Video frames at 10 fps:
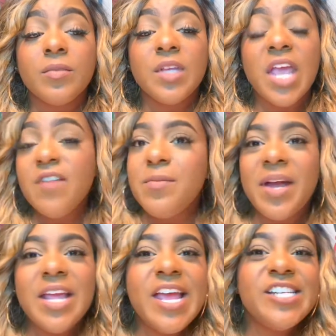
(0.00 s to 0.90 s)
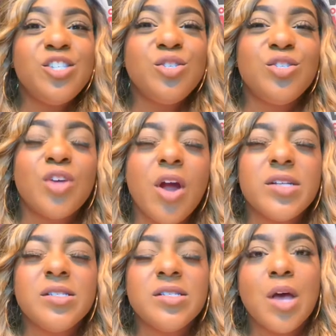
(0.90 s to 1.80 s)
everybody has to
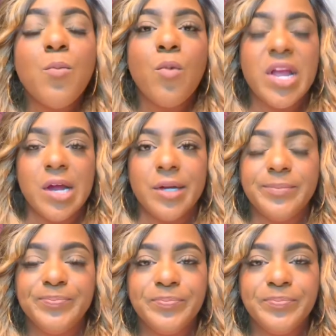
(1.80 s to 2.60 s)
start somewhere.